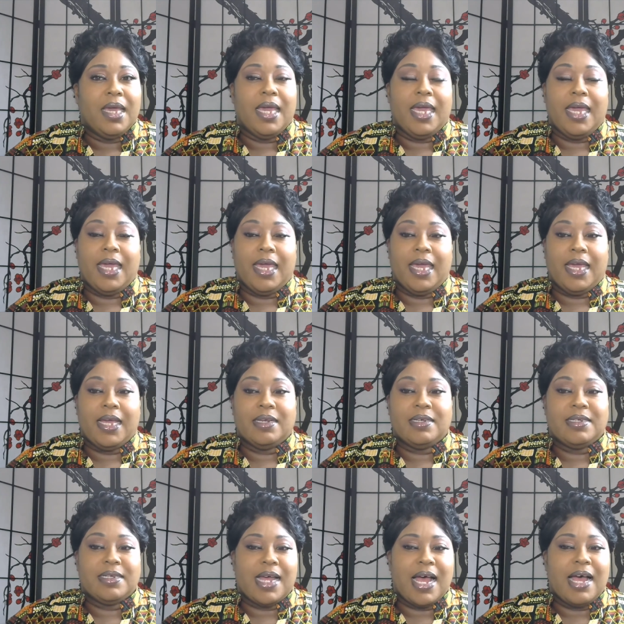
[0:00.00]

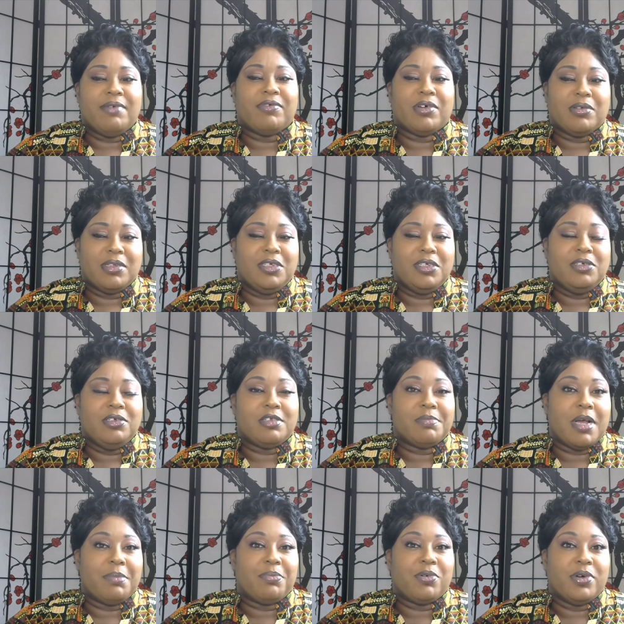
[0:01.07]
and I've only used
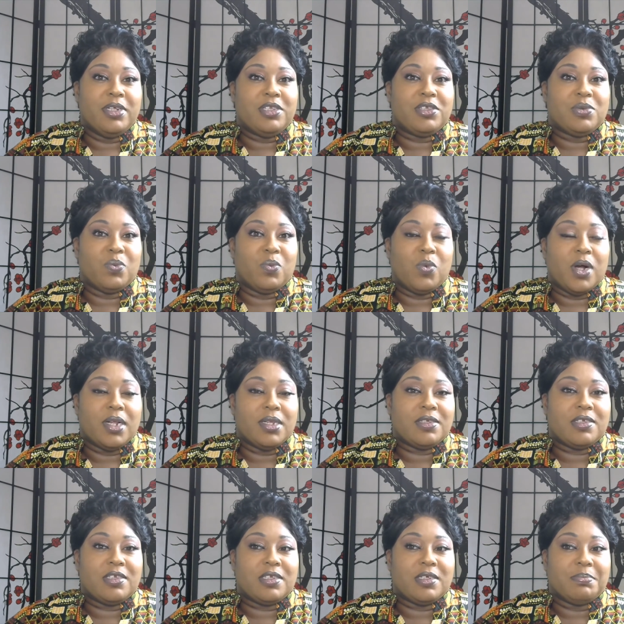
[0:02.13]
my points
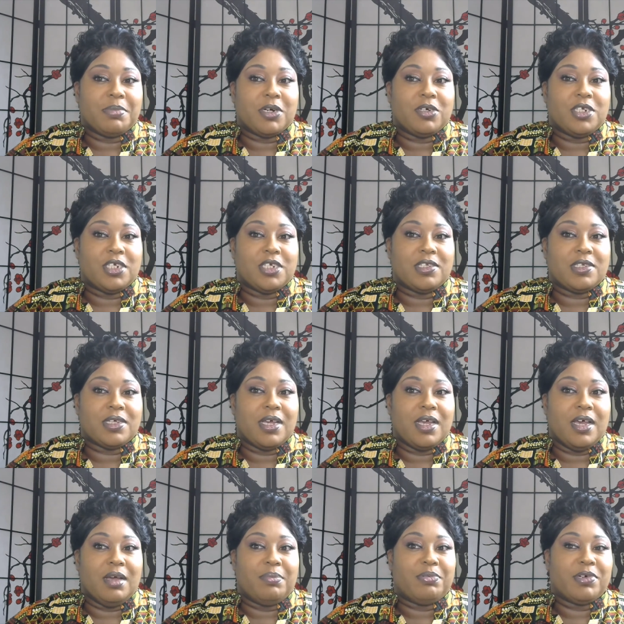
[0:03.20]
once to purchase
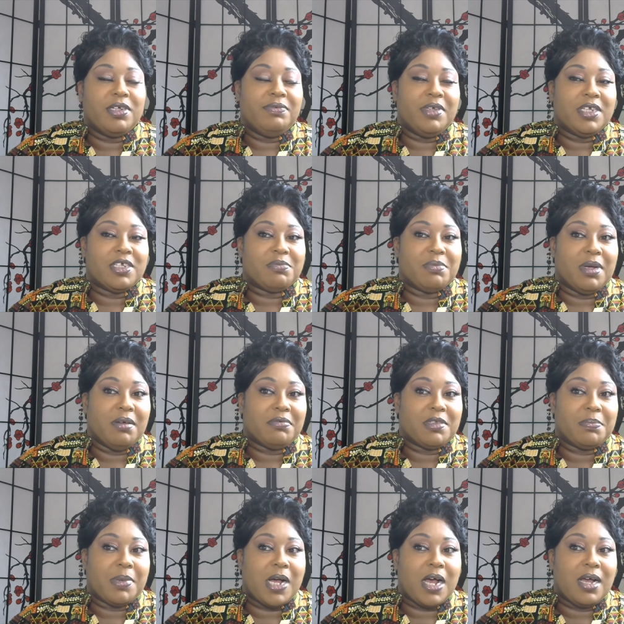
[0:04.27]
a previous month's
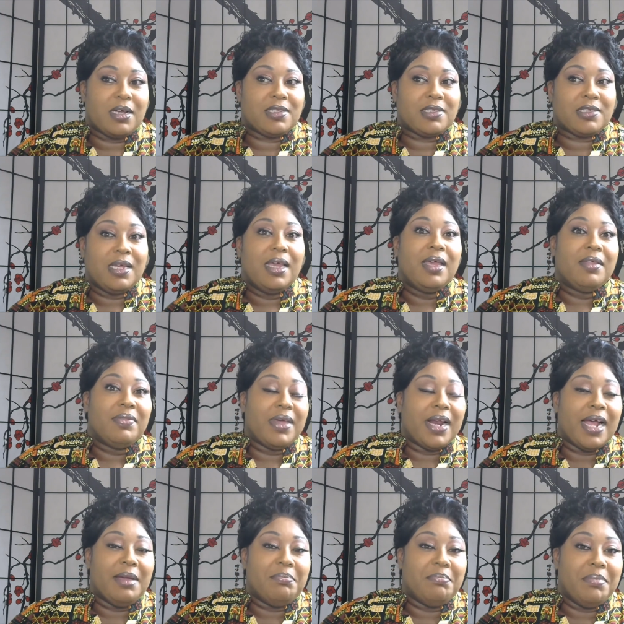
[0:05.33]
box that
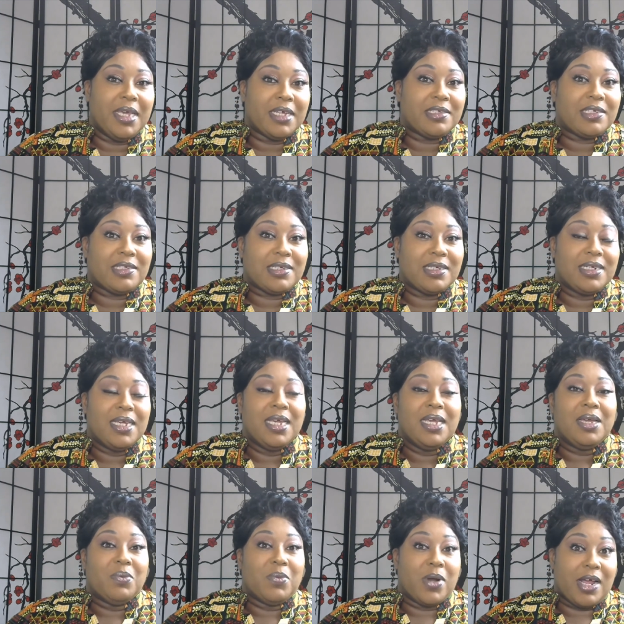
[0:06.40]
I missed
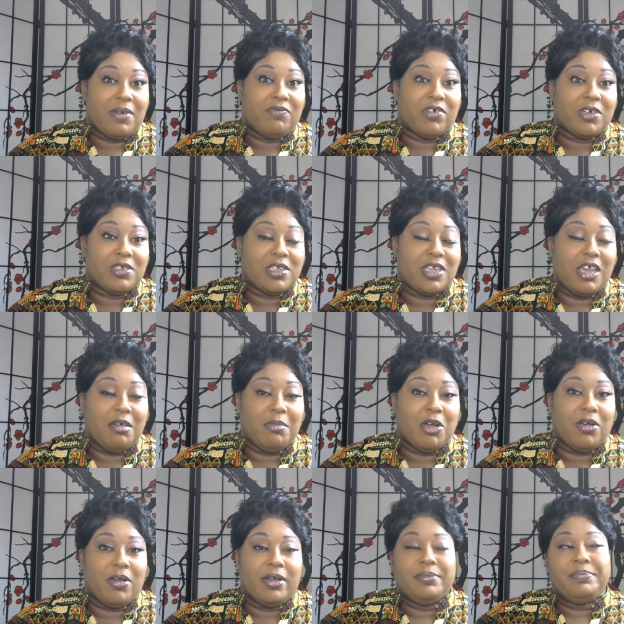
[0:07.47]
when I first came
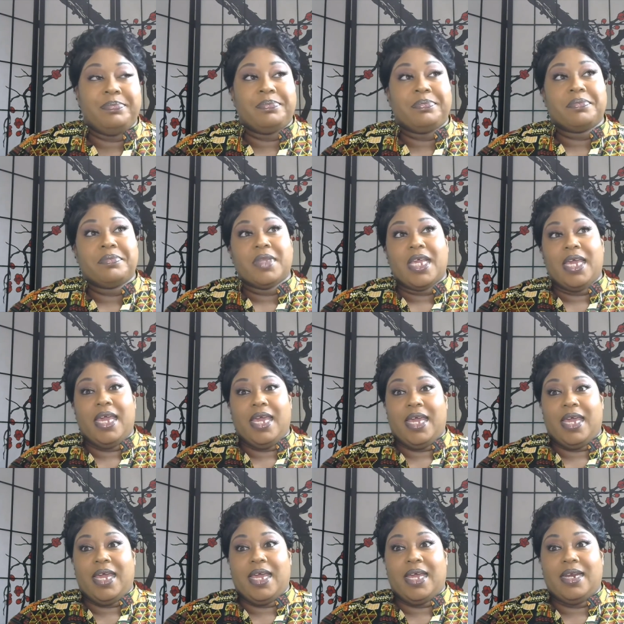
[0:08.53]
on,
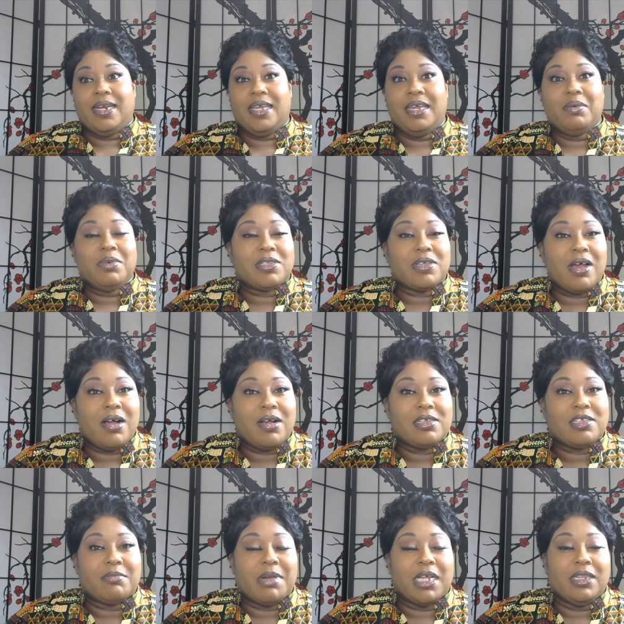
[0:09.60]
and it was
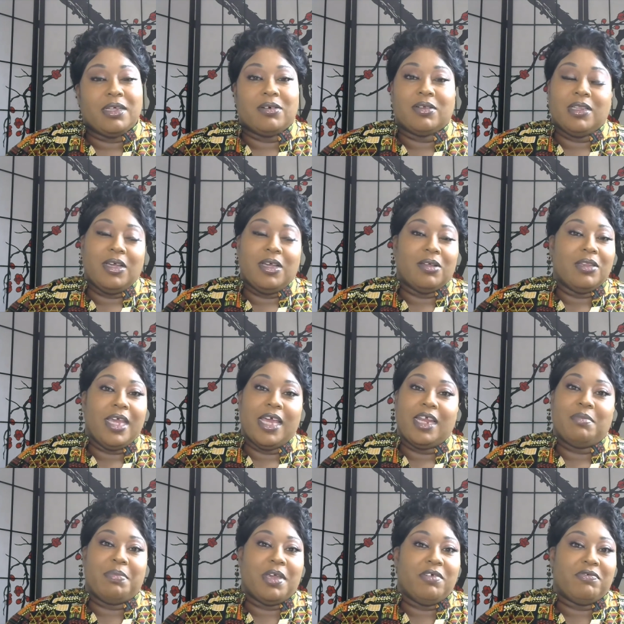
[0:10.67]
awesome. I literally only had
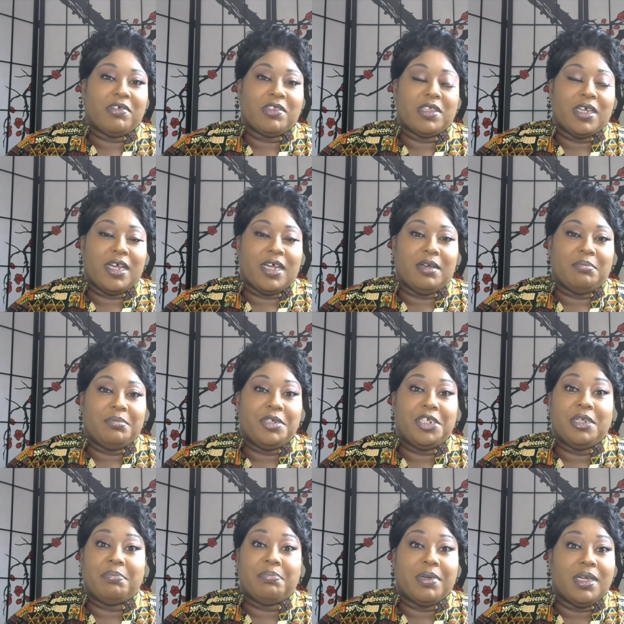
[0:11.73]
to pay for the
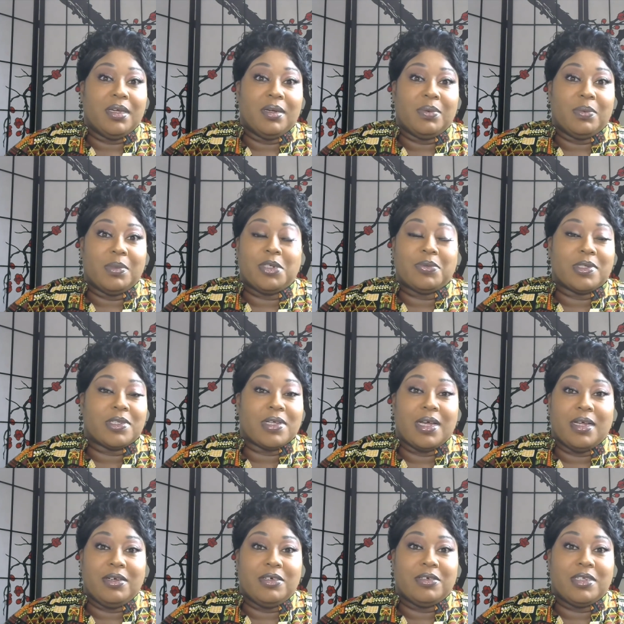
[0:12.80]
shipping, which was
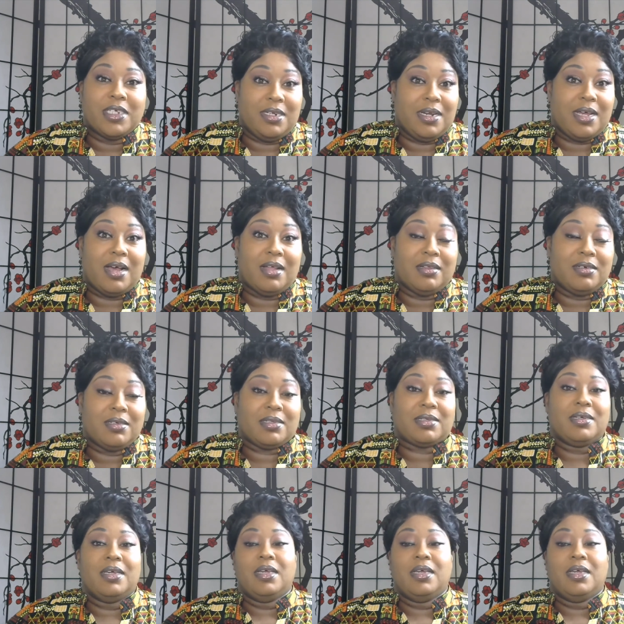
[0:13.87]
under $10.